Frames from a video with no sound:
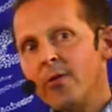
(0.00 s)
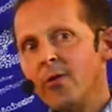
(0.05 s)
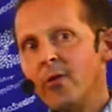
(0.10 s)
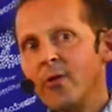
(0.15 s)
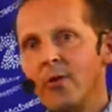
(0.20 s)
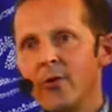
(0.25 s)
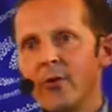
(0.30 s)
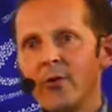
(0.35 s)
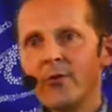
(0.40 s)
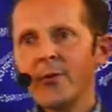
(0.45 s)

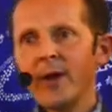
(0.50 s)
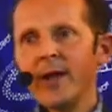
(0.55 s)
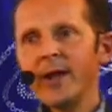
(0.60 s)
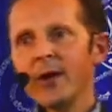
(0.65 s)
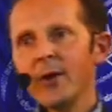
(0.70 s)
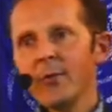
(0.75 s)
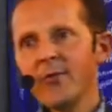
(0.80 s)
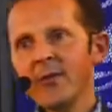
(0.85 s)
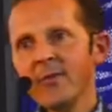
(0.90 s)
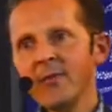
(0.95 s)
uh,
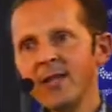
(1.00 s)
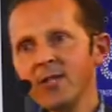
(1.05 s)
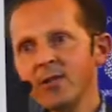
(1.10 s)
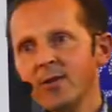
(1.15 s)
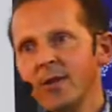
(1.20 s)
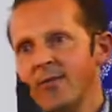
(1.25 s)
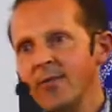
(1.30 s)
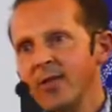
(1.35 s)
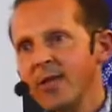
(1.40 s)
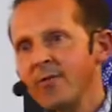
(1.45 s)
radar observation
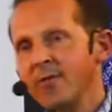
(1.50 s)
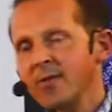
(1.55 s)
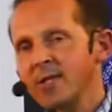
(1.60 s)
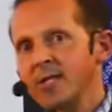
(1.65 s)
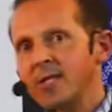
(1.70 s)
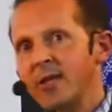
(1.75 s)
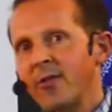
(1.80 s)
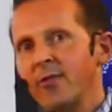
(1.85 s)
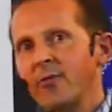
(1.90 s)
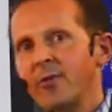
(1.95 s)
had the
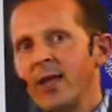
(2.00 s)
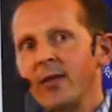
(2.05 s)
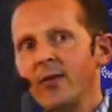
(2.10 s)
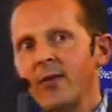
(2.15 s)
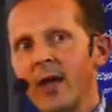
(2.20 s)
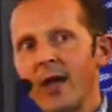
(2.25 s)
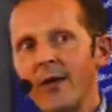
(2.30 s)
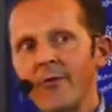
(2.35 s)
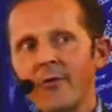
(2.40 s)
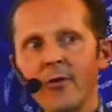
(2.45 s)
advantage that you can
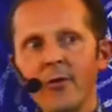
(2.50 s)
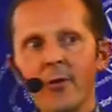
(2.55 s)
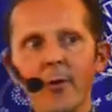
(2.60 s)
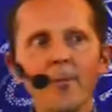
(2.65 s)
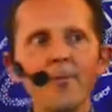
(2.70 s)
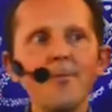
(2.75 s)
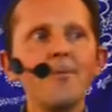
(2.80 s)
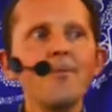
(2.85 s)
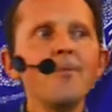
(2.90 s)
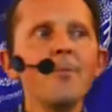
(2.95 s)
have a, a
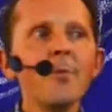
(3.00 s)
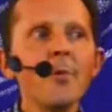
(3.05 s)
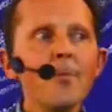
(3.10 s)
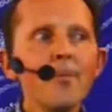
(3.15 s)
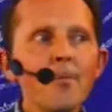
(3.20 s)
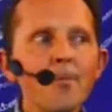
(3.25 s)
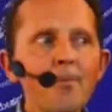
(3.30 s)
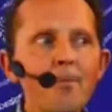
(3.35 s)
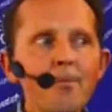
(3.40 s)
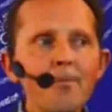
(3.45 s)

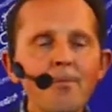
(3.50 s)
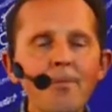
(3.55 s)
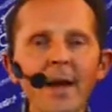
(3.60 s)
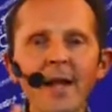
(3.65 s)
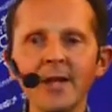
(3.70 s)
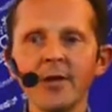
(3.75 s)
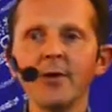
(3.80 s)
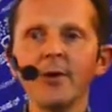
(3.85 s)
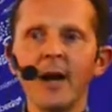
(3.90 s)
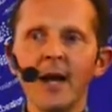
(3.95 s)

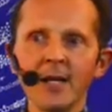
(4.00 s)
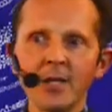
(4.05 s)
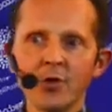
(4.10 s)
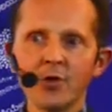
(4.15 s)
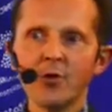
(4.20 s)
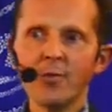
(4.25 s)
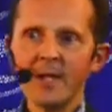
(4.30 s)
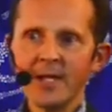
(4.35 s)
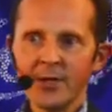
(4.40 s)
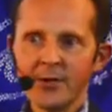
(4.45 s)
better
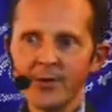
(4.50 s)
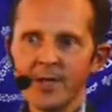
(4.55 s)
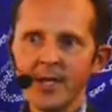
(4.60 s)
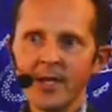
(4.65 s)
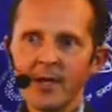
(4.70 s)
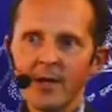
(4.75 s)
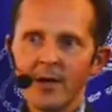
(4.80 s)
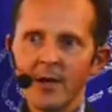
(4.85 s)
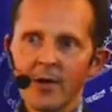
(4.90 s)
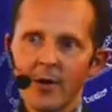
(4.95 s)
astrometry.
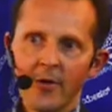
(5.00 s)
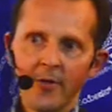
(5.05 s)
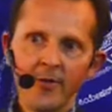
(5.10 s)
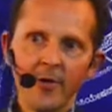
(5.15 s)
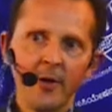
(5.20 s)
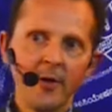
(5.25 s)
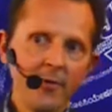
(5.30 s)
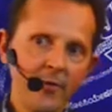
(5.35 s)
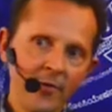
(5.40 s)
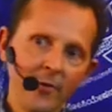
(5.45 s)
Of,
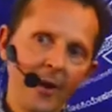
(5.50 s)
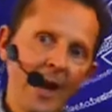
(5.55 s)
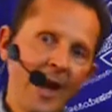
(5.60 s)
uh, so